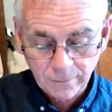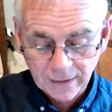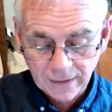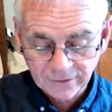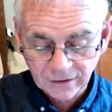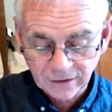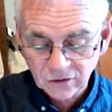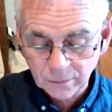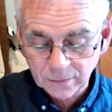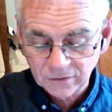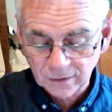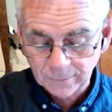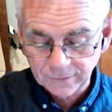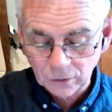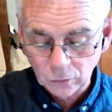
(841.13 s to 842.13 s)
party needs to be
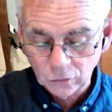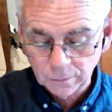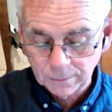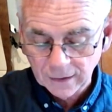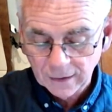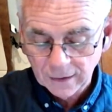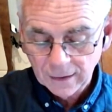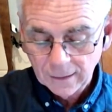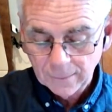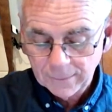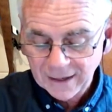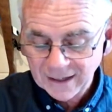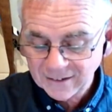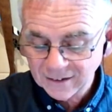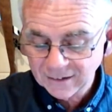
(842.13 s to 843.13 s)
somebody who's
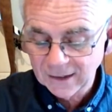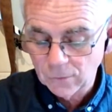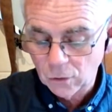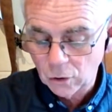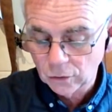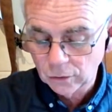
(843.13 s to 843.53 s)
patently